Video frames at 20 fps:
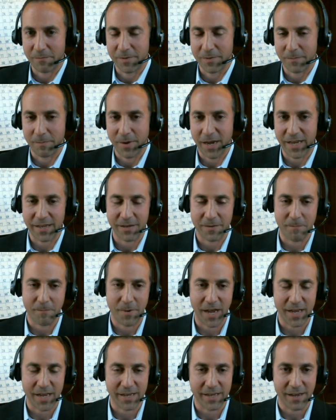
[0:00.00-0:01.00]
my
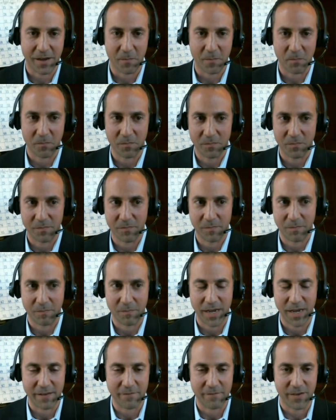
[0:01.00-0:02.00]
my um,
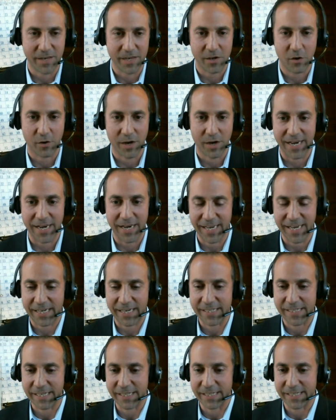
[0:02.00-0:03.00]
my video guy is
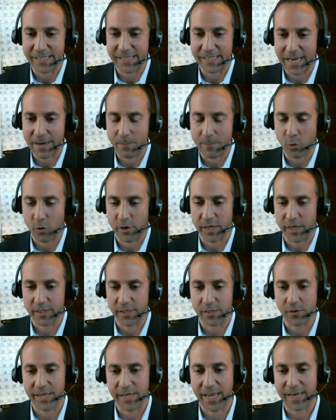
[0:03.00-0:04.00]
actually into skateboarding.
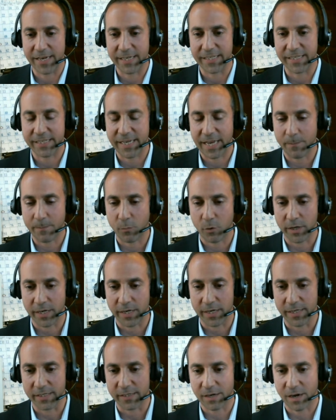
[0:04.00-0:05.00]
So he had a skateboard
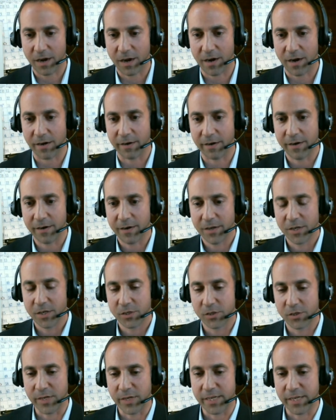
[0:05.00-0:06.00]
in his car.
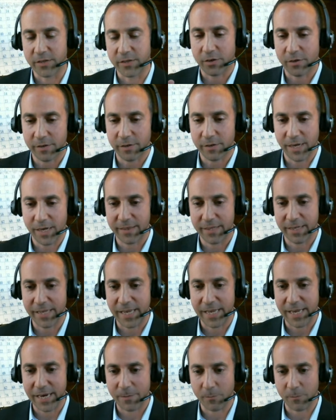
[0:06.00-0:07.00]
So he turned on the
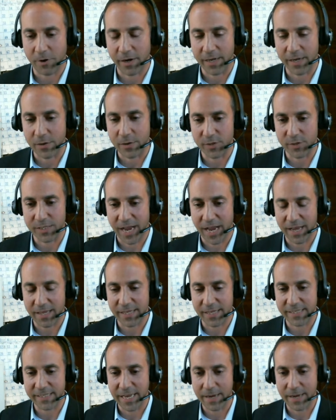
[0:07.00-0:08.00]
camera and he was on
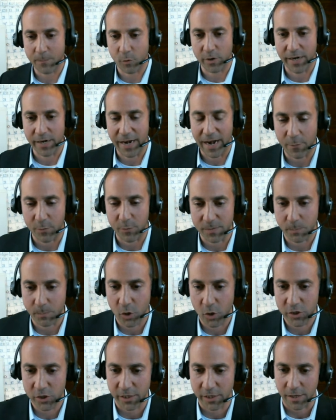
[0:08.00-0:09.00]
the skateboard and I was
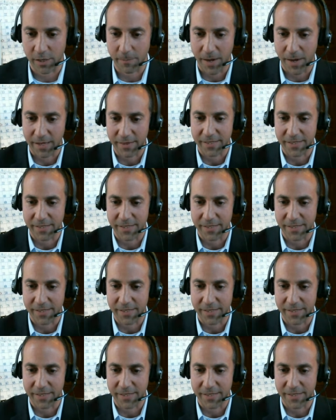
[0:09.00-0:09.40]
pushing him on